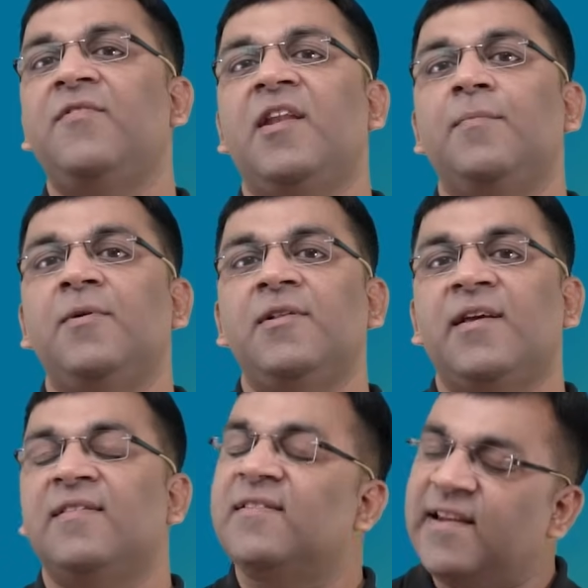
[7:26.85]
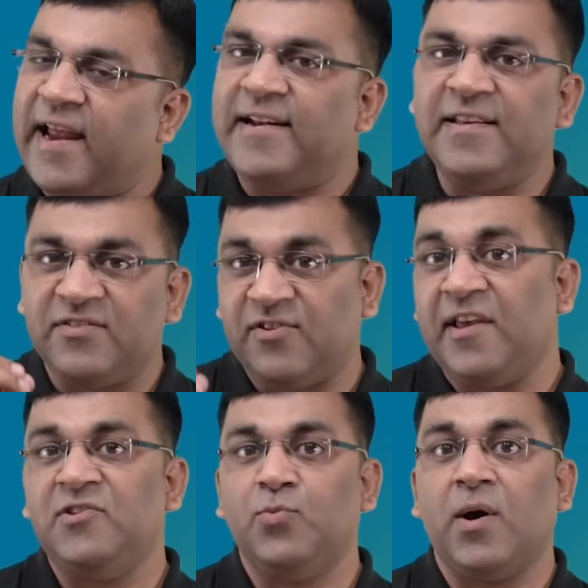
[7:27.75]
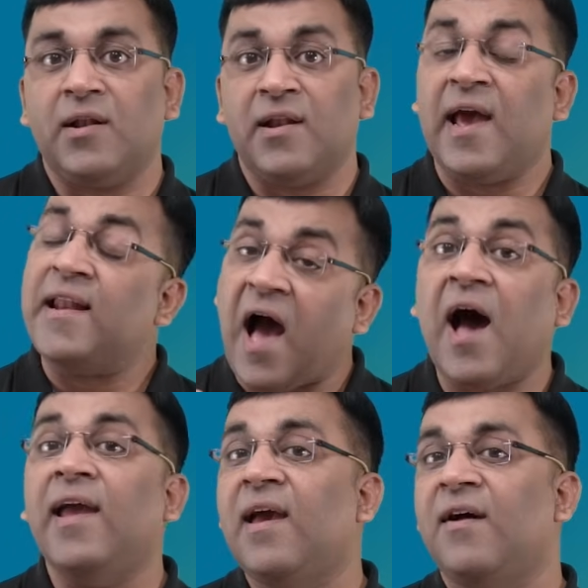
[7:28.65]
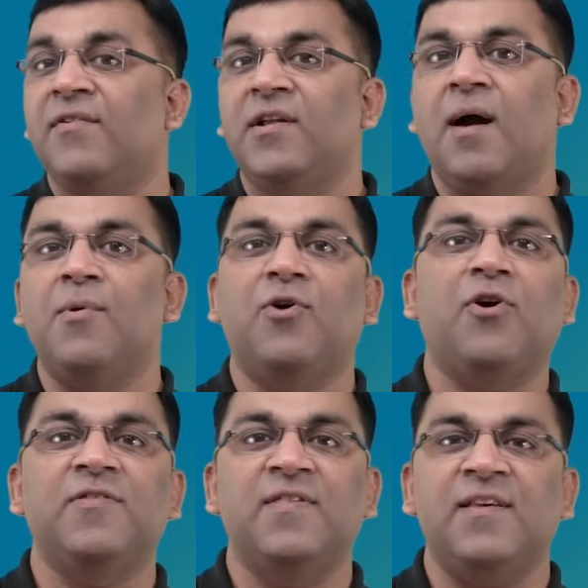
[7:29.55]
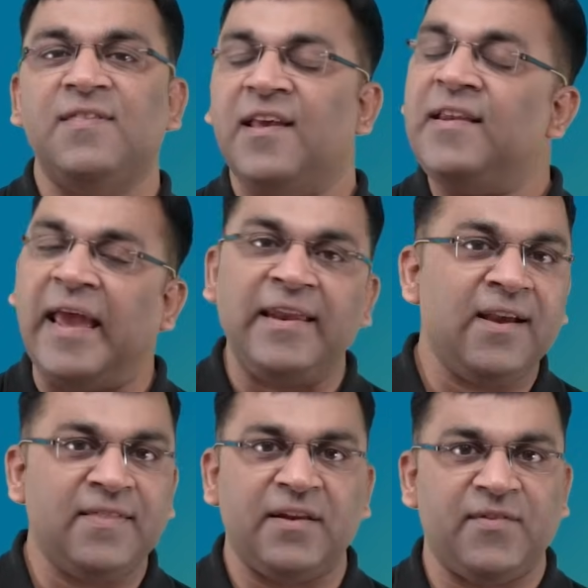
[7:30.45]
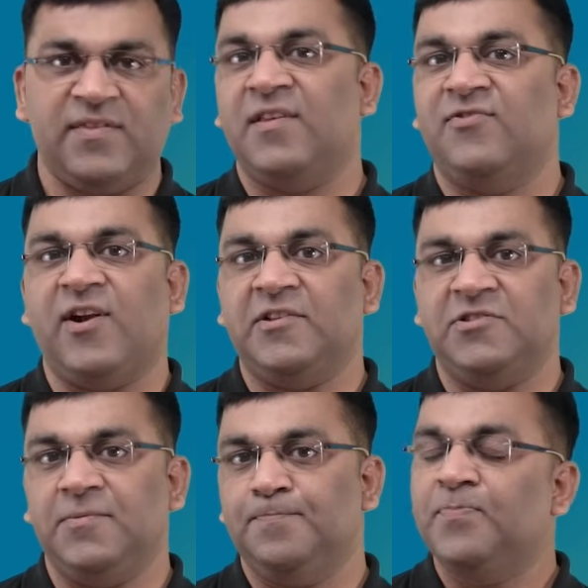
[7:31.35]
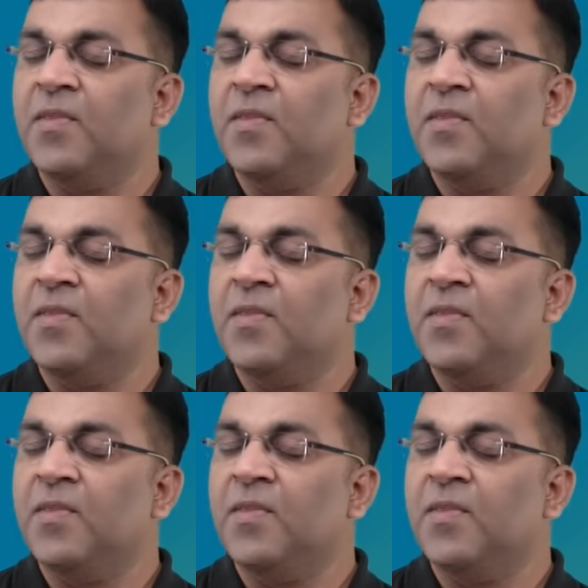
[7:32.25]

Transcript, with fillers: variable is a slightly strange one, and I haven't come across this in any other investing strategy.